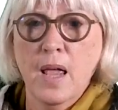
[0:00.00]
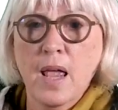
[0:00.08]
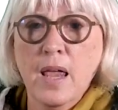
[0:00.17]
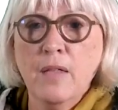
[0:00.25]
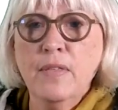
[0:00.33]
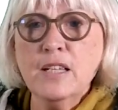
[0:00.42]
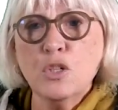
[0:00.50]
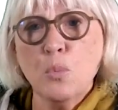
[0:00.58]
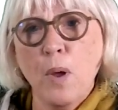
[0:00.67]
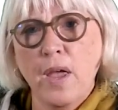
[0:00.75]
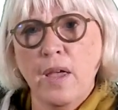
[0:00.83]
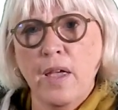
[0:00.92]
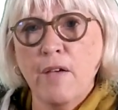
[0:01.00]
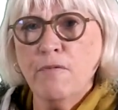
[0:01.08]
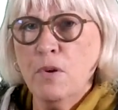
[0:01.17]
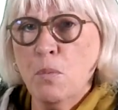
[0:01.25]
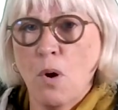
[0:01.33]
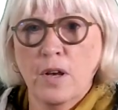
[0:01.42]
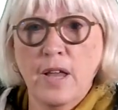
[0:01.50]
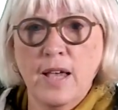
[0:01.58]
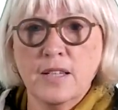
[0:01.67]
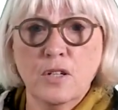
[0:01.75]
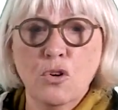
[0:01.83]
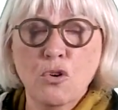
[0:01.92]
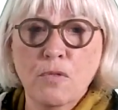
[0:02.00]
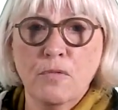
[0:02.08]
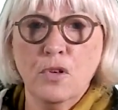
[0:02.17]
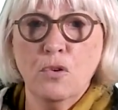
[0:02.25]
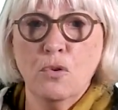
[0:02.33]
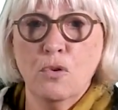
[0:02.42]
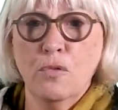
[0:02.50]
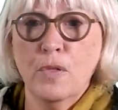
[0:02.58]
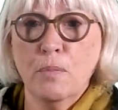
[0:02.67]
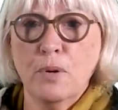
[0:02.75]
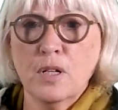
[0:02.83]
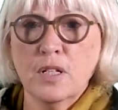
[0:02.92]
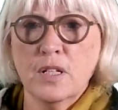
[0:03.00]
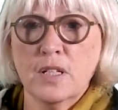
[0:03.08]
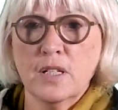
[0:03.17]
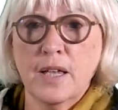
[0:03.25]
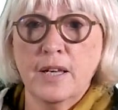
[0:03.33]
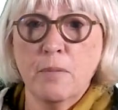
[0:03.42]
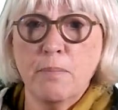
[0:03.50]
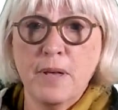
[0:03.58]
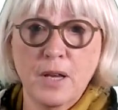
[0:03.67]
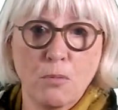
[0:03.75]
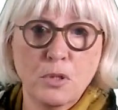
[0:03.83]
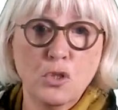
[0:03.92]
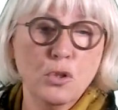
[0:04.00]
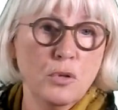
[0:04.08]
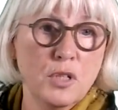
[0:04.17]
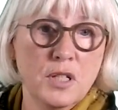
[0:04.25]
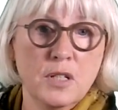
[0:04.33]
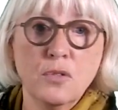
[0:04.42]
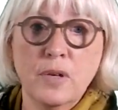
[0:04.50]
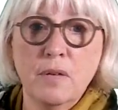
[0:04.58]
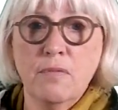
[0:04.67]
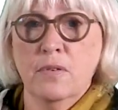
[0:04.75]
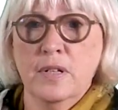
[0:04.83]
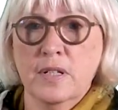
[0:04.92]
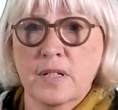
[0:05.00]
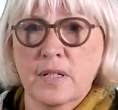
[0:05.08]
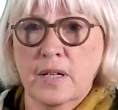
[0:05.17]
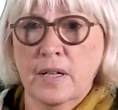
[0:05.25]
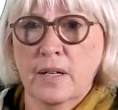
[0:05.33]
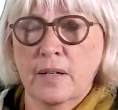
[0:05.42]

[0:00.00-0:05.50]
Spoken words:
In this way, everyone has an overview over the process and a better opportunity to influence it.